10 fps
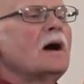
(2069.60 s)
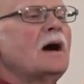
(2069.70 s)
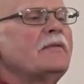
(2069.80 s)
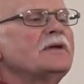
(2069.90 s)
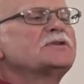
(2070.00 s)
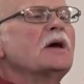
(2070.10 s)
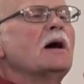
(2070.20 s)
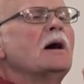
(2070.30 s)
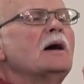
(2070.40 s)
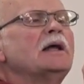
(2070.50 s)
uh,
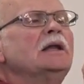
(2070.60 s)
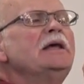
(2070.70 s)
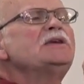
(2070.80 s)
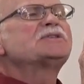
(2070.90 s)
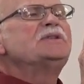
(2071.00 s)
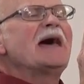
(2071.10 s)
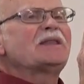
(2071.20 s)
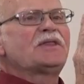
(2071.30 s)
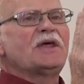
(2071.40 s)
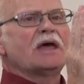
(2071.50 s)
that's uh, at least
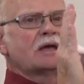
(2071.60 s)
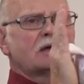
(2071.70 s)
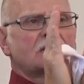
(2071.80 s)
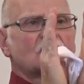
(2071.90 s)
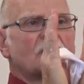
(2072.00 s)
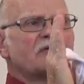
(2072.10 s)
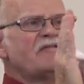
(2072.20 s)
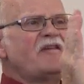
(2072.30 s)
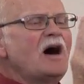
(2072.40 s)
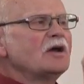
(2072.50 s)
that thick, wrote a
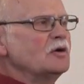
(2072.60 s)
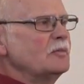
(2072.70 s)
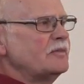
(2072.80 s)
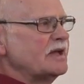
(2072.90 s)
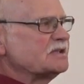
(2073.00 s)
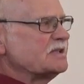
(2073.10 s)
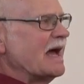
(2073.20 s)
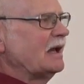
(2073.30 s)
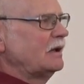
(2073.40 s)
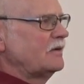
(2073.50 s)
volume that's
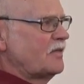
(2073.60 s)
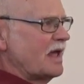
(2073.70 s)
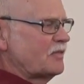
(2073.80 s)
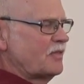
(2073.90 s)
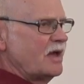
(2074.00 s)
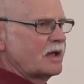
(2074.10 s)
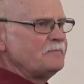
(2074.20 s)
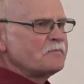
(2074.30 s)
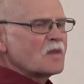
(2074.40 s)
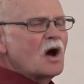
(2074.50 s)
that, that
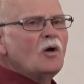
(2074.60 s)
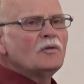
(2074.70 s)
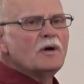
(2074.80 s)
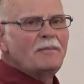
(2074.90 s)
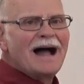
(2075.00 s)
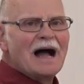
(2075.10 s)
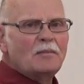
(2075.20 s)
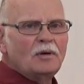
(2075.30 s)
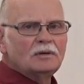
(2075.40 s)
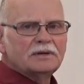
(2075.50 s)
thick on the
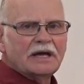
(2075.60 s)
Bible